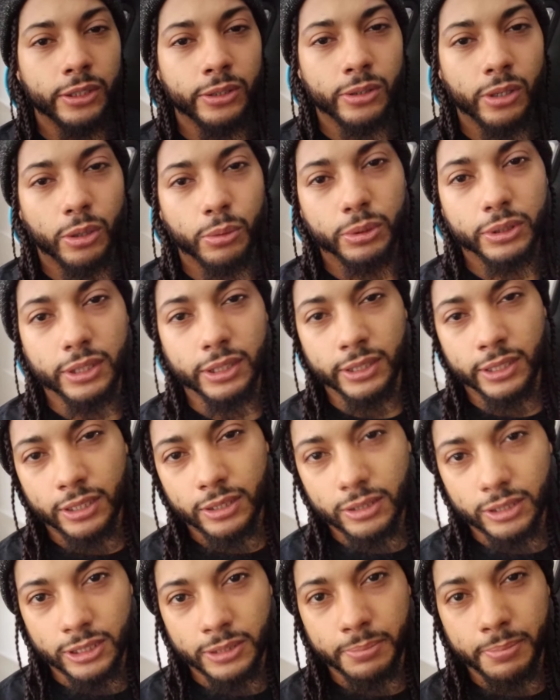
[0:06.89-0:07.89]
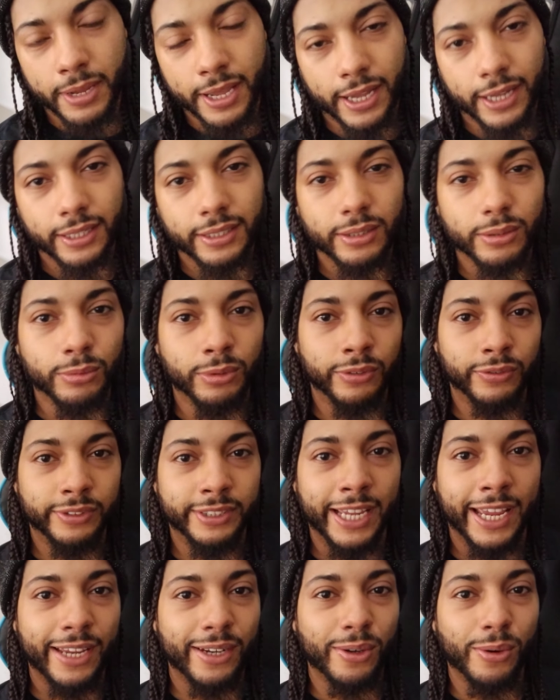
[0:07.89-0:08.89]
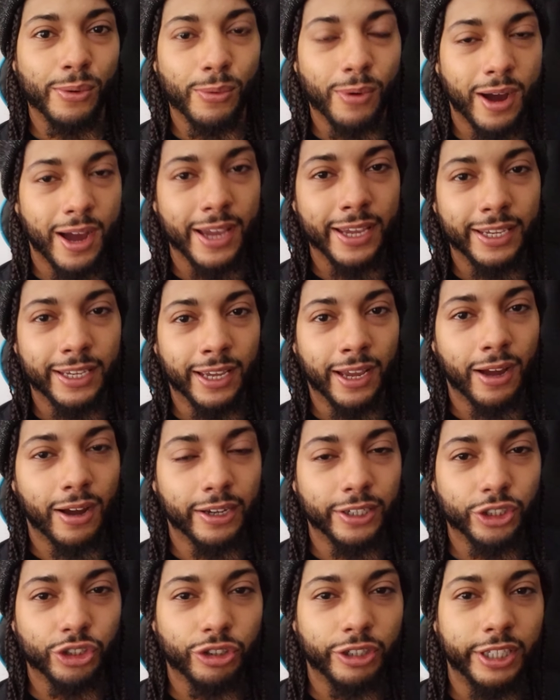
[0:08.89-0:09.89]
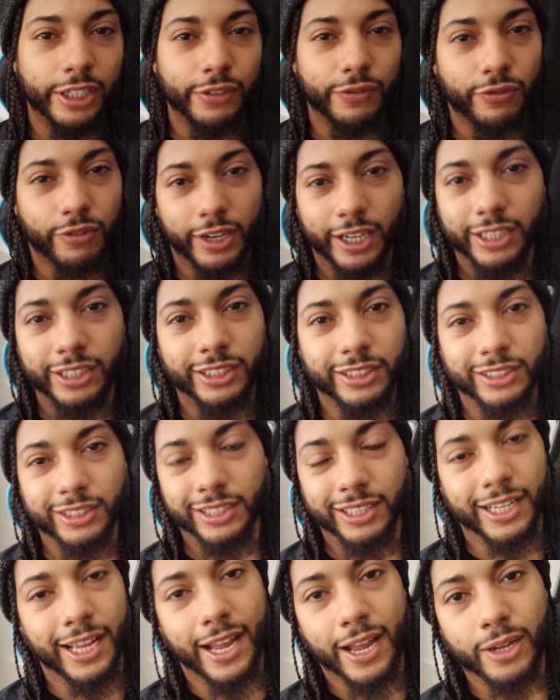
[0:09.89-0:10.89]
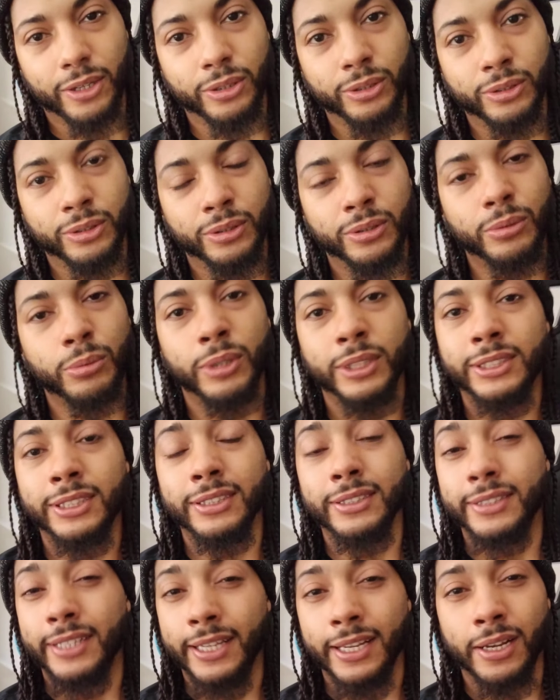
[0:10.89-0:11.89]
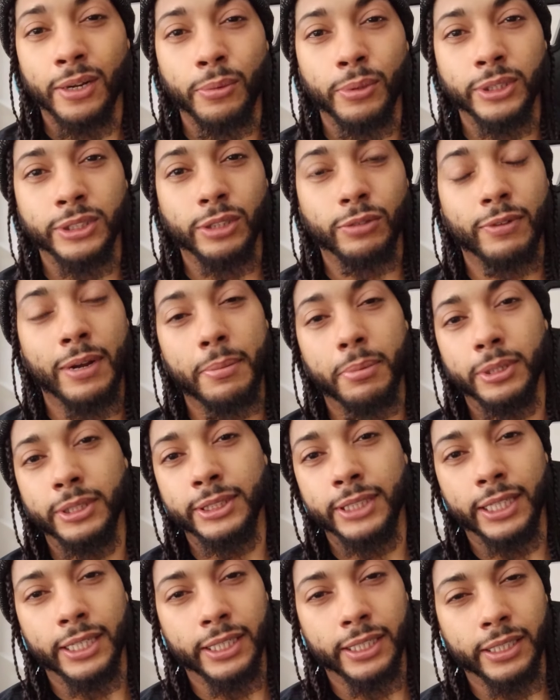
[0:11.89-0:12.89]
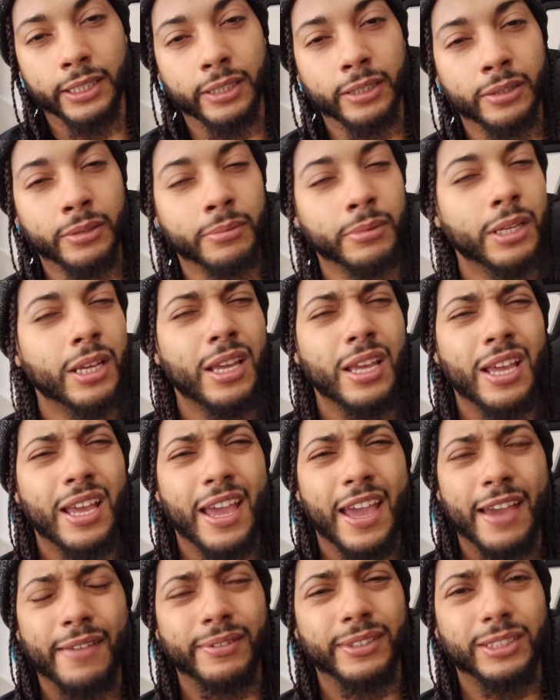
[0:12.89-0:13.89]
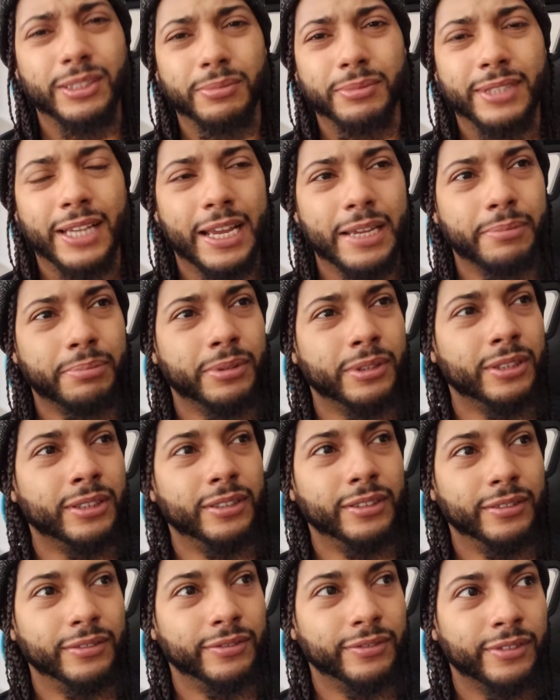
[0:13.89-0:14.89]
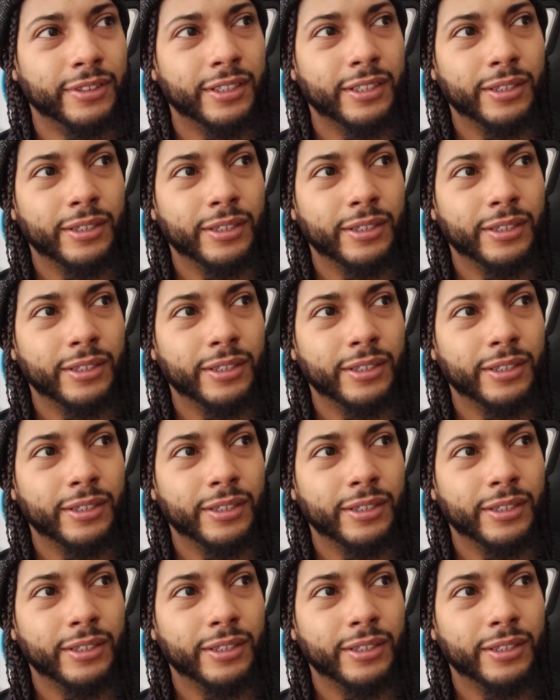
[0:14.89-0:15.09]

You know, with the disrespect with Dana White and how he treated Francis Ngannou, wasn't there, wasn't representing him, having some type of,